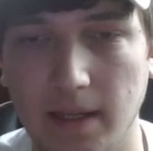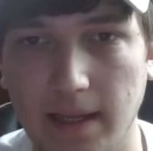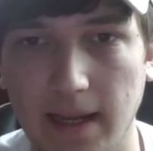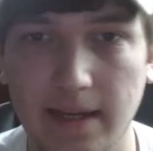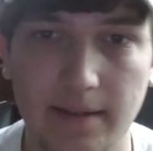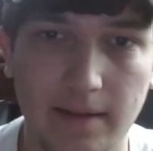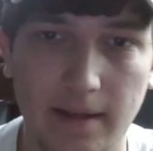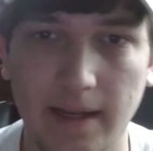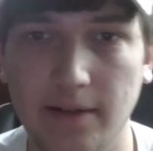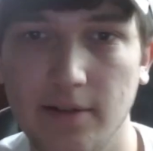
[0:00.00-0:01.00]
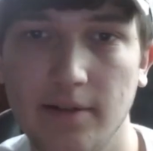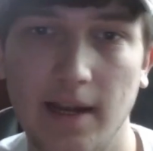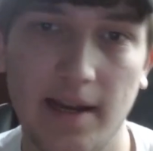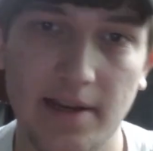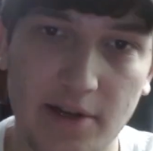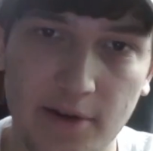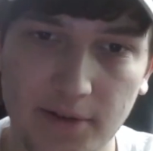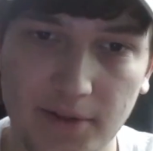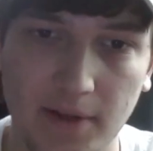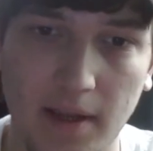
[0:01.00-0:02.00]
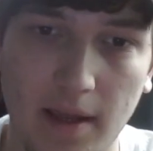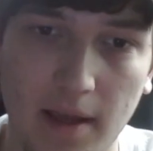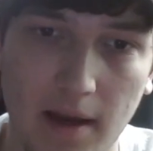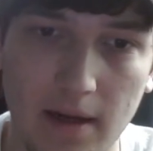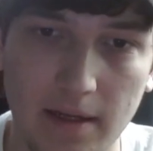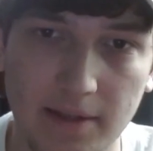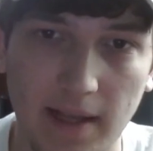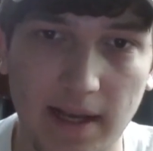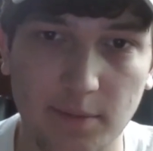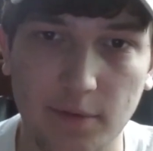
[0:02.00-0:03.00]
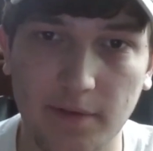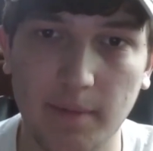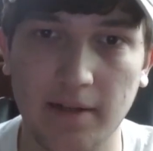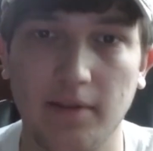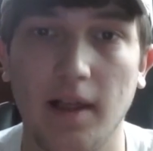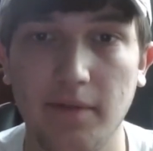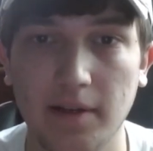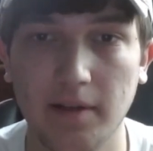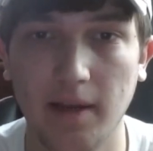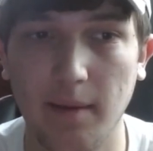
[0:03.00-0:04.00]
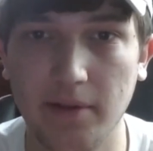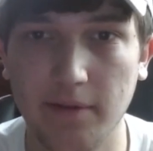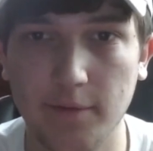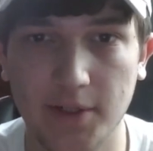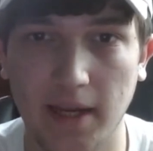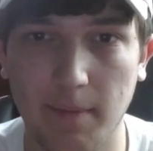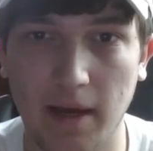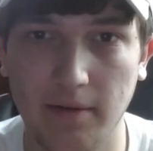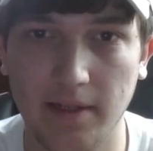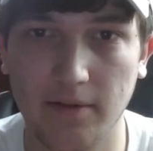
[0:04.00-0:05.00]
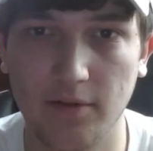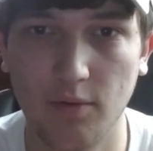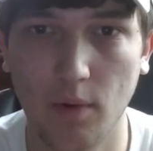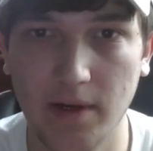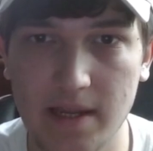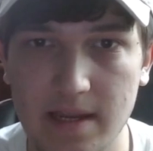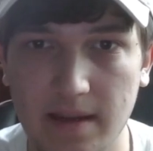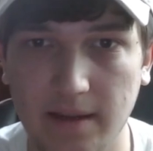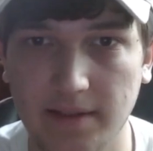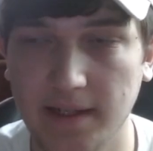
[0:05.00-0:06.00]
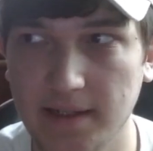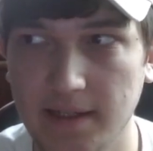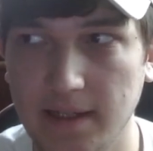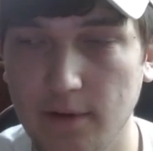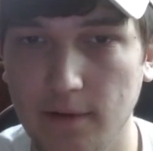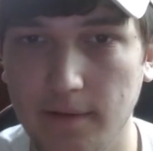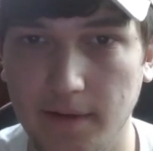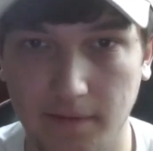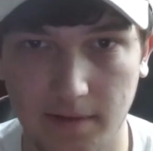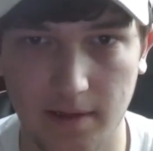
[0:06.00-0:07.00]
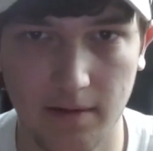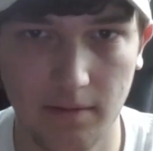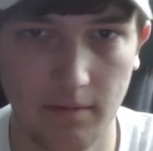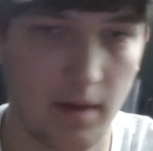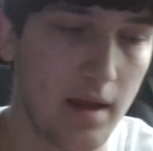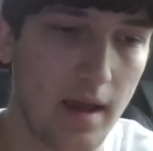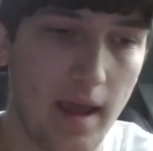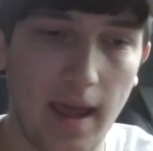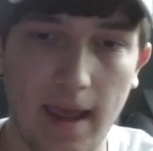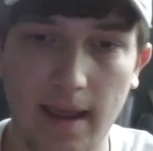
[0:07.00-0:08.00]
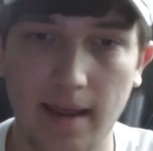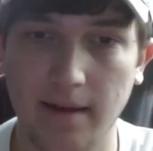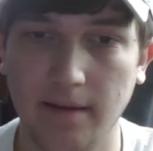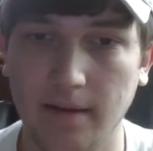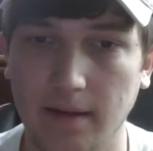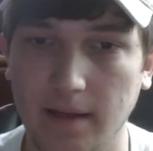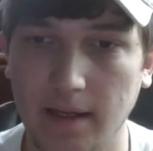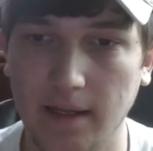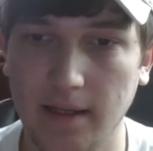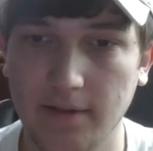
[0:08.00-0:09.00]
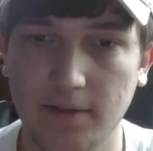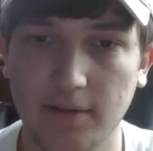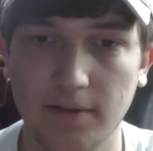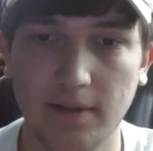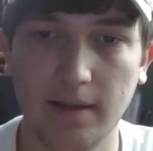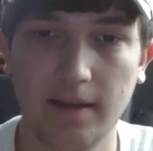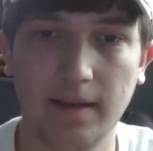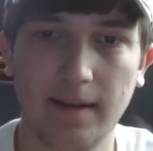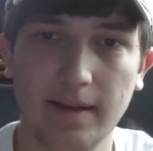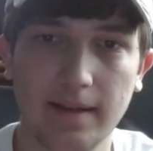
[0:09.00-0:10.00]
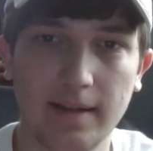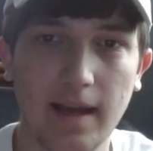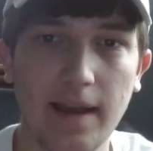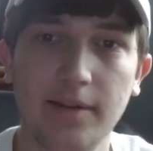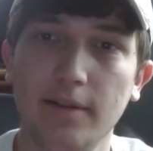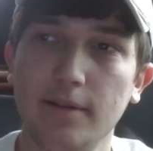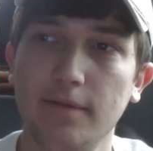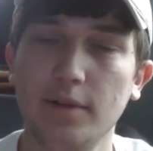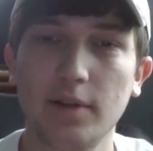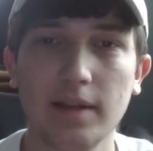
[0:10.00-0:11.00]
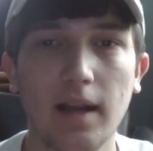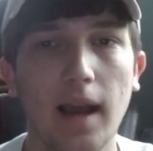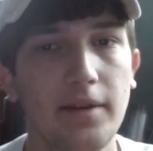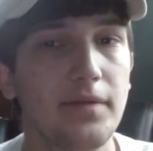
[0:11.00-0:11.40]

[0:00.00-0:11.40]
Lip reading: eight or 9 years. His last movie being Loving, I believe, which came out in 2016 or 15. And it's you can kind of